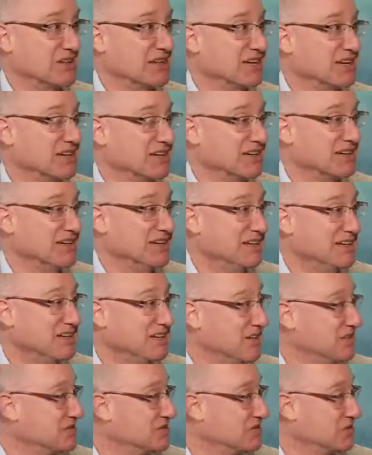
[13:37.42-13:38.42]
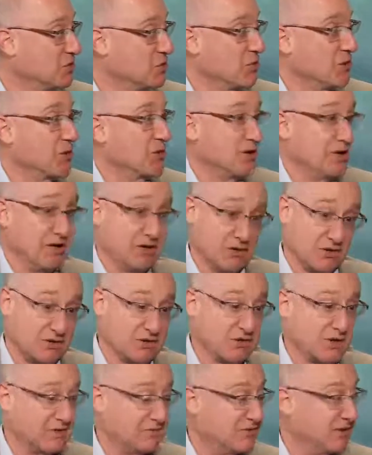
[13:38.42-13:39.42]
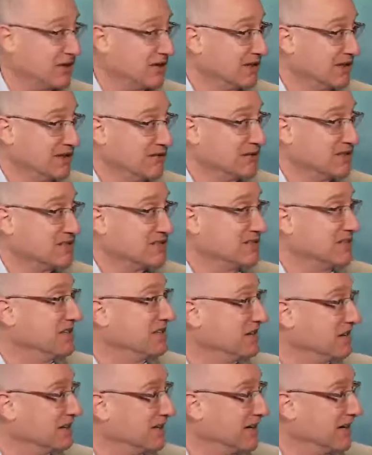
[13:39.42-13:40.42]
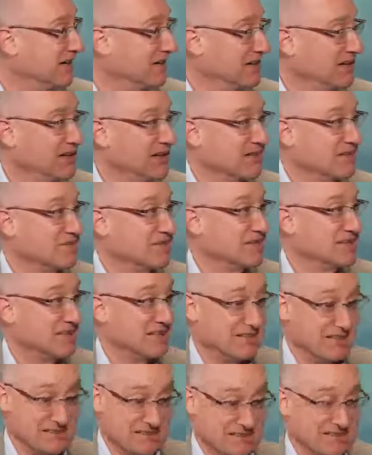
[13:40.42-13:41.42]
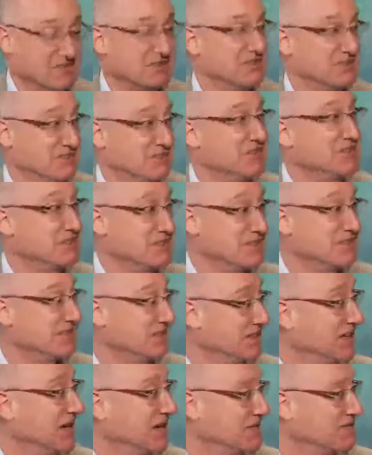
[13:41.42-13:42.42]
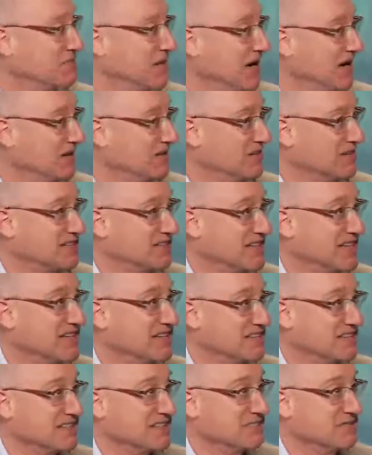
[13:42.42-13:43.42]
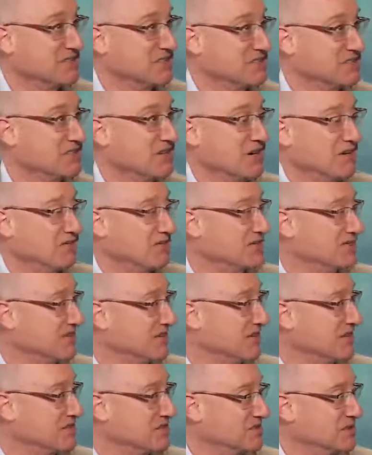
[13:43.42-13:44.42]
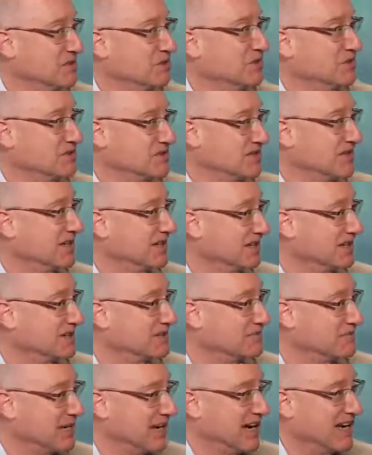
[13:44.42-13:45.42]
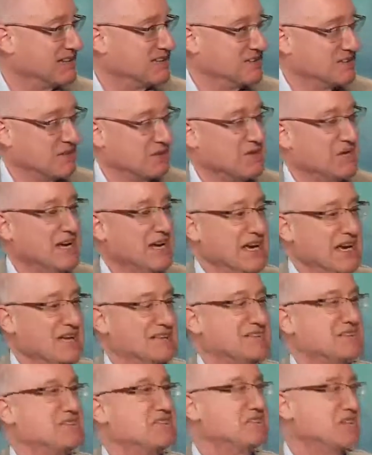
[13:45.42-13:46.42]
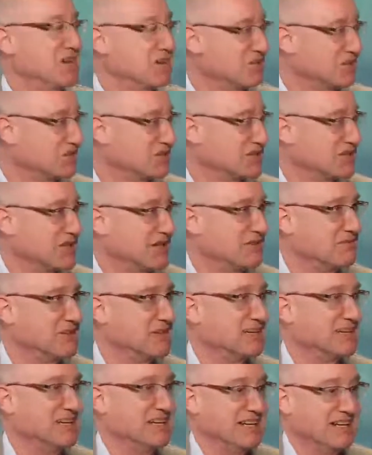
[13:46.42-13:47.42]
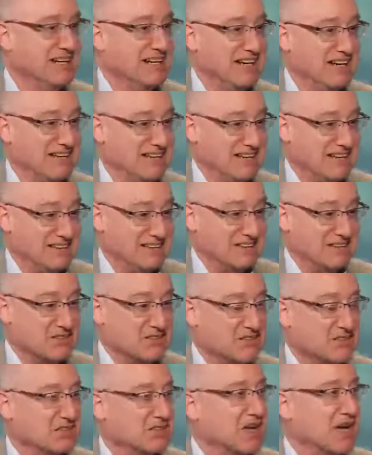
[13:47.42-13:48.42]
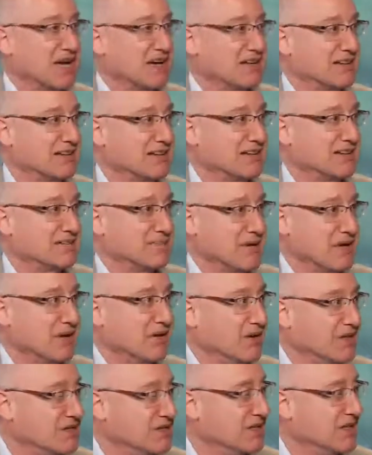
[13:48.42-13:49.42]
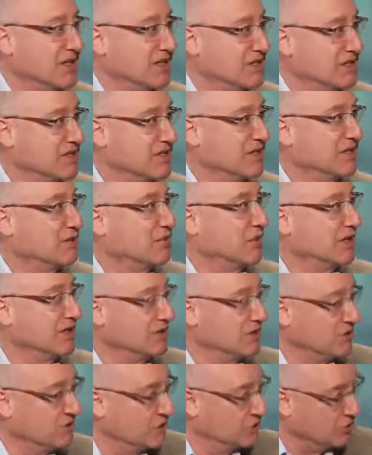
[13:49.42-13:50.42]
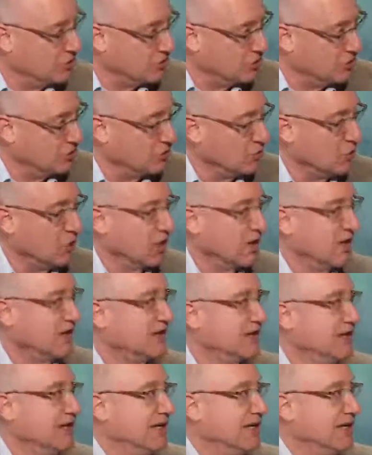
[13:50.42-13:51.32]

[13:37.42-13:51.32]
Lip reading: at a store, or quite frankly, even city or county government, and you see a lot of modernization, and we too often see our schools stuck in the past. Mm-hmm. So as a general statement, I think there's a lot of things about our education that we do want